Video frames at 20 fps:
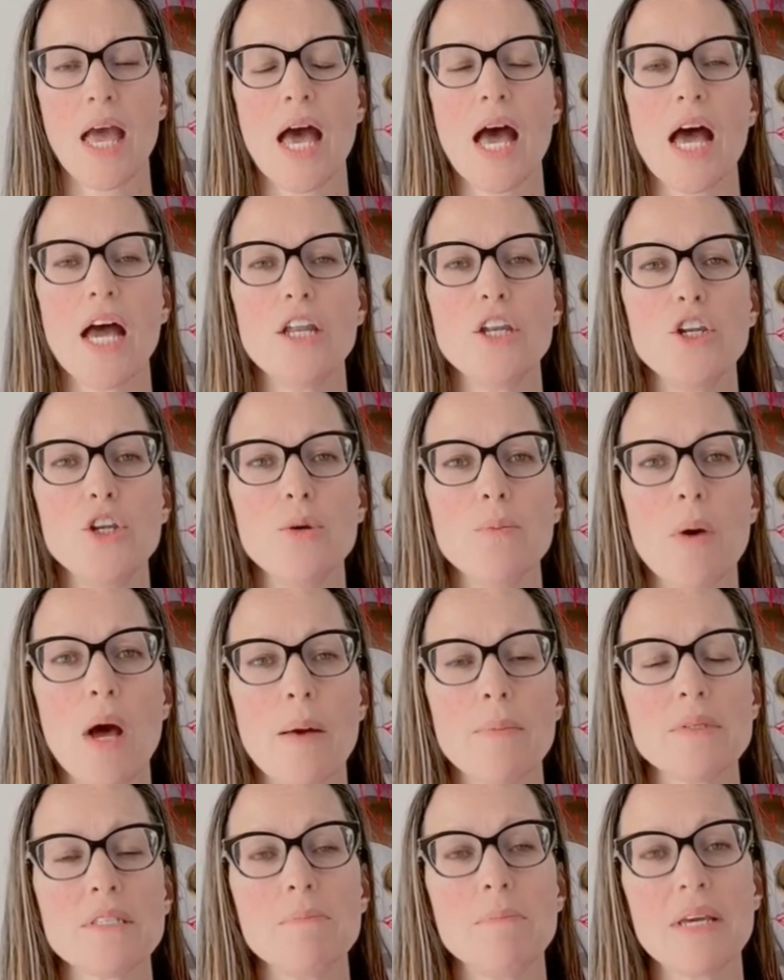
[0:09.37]
A new
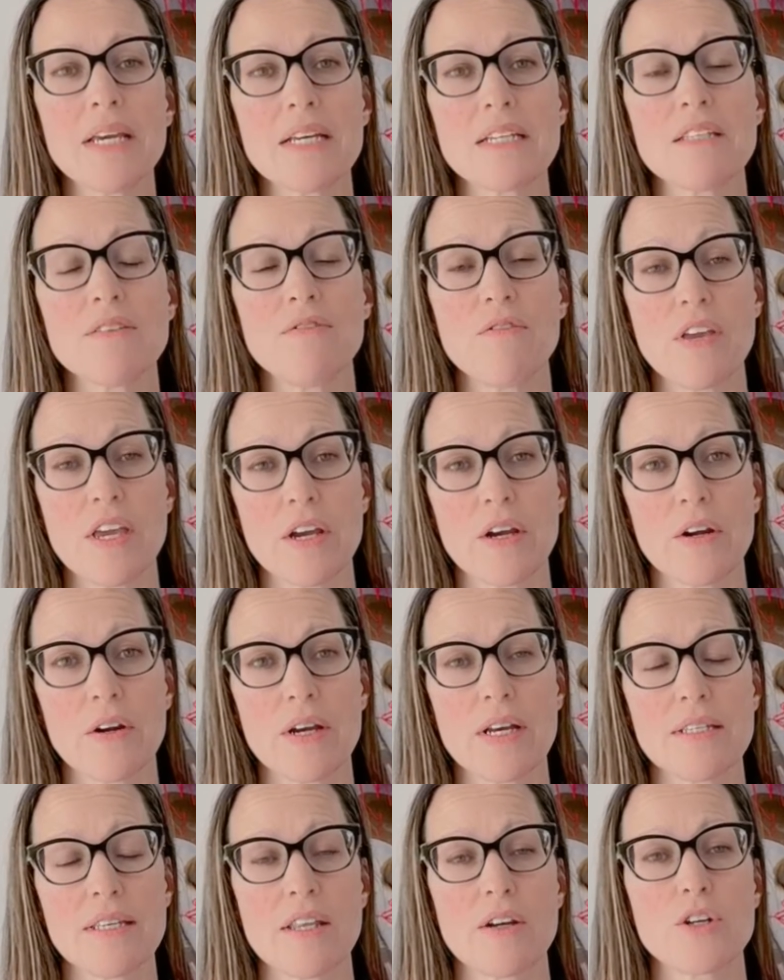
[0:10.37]
mom's biggest fear
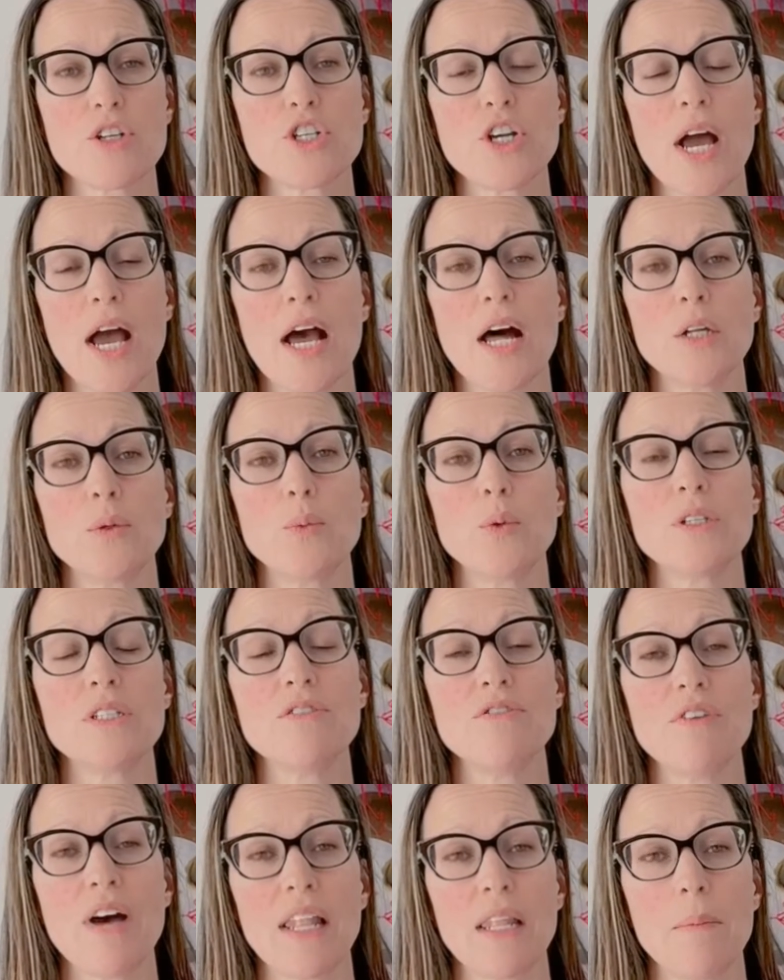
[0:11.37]
is that her child will
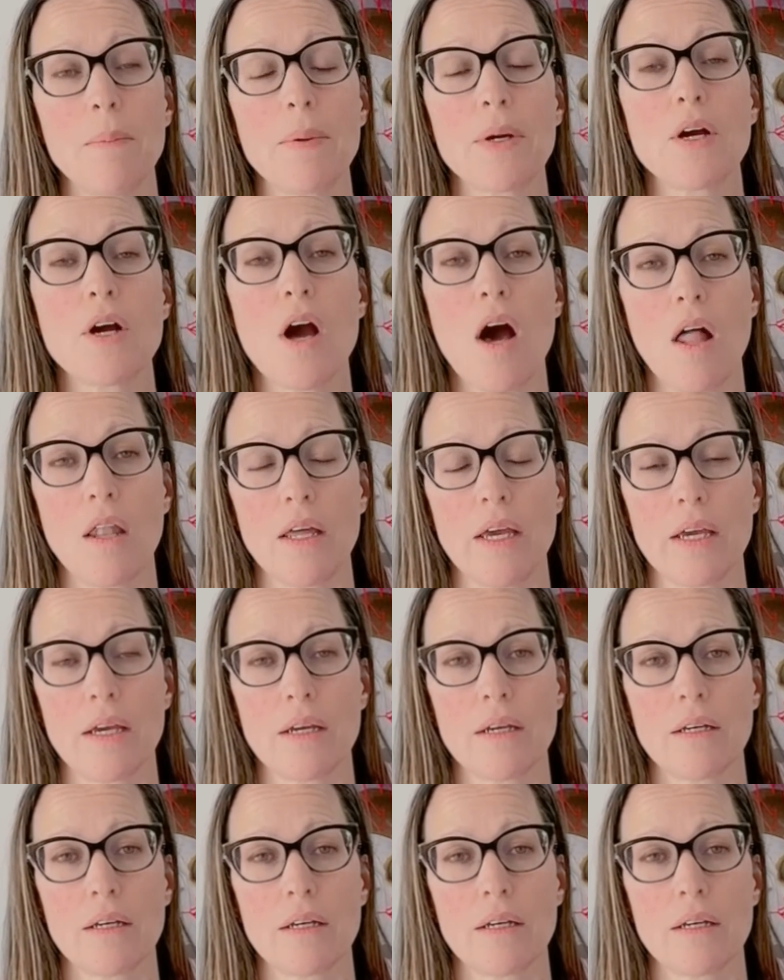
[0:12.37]
develop colic.